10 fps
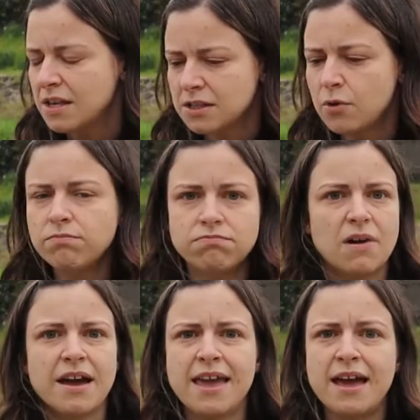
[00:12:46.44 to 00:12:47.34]
So
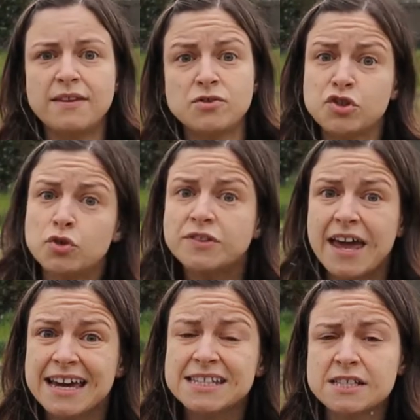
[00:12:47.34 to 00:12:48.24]
again, there's 2
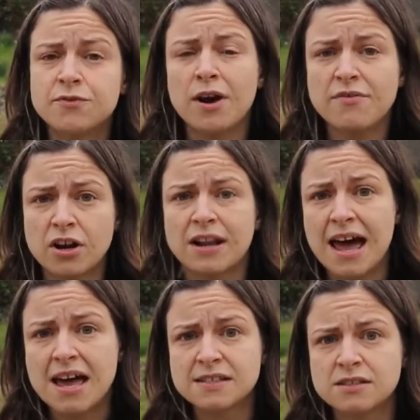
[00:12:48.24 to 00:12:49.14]
texts for every
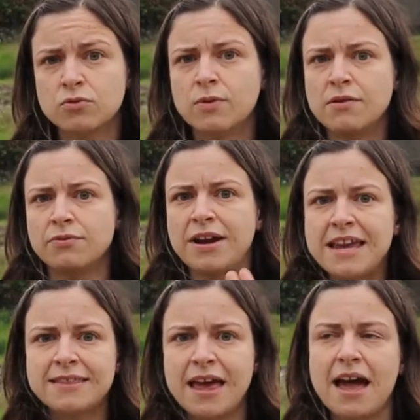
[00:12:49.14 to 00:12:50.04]
class. We
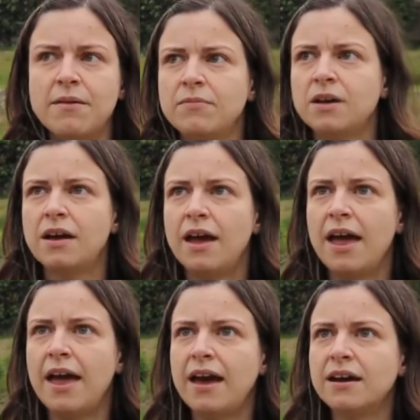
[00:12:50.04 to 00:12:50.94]
read them
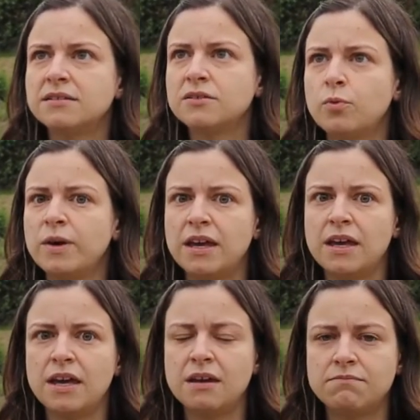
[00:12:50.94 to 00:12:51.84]
and
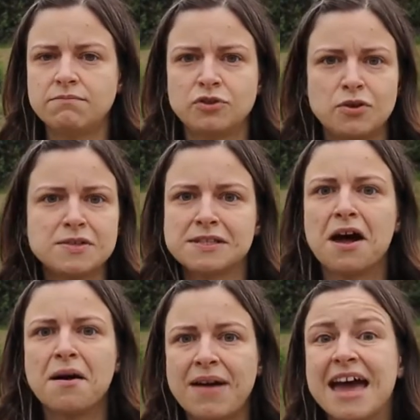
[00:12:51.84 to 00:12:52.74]
we do
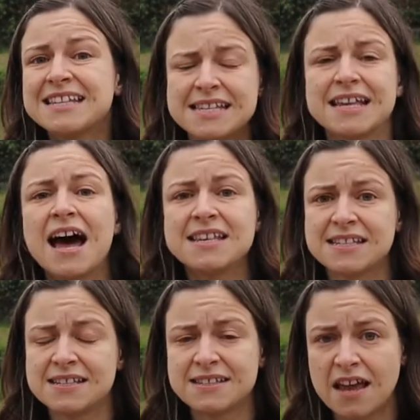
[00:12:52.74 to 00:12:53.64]
some
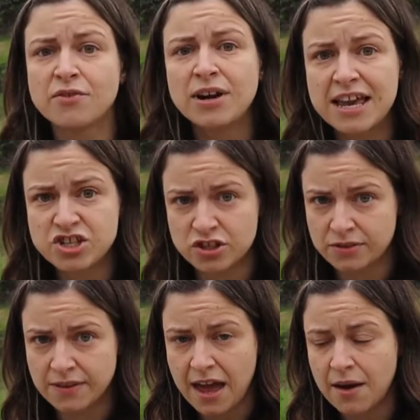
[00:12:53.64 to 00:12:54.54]
exercises in relation
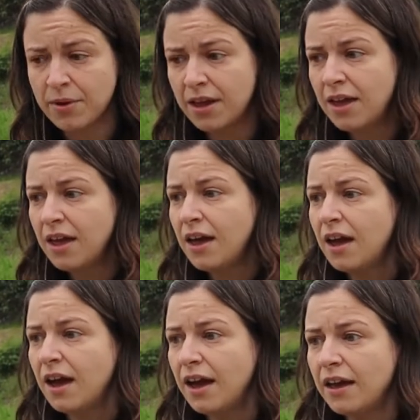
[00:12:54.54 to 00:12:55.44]
to them.
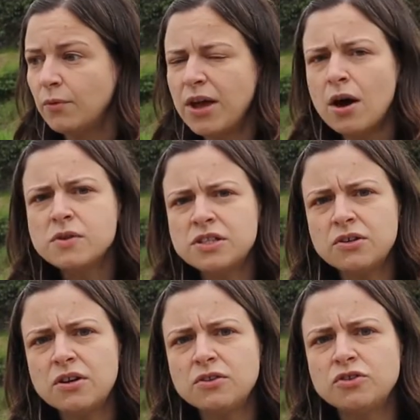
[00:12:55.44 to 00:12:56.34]
We also
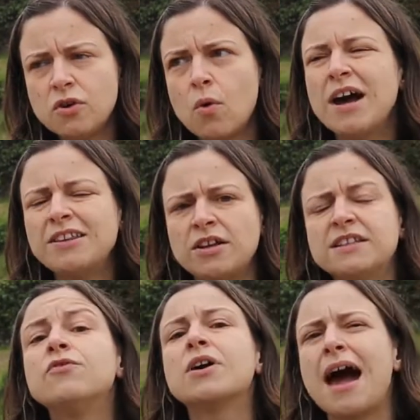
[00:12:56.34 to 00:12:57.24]
do quite a
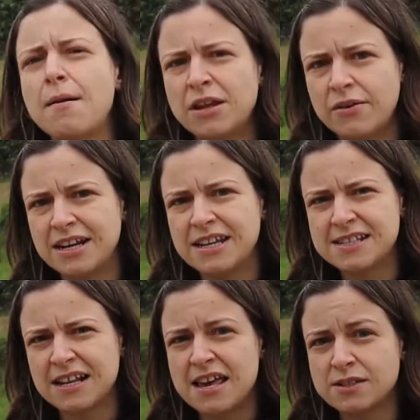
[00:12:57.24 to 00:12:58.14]
lot of vocabulary in
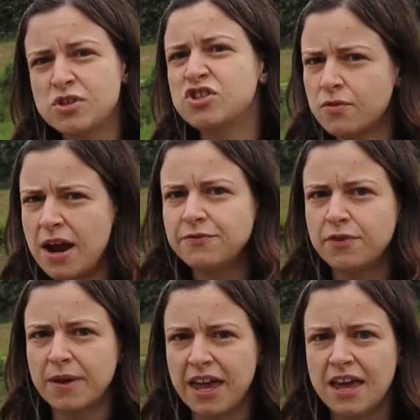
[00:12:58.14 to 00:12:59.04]
this class, which is great
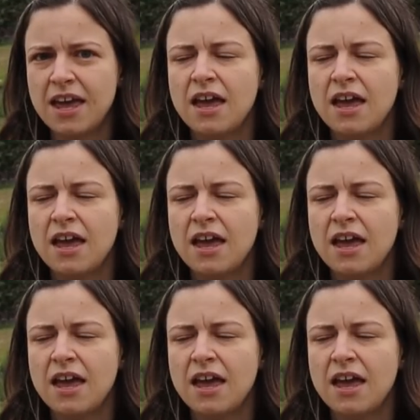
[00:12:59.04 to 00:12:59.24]
for me.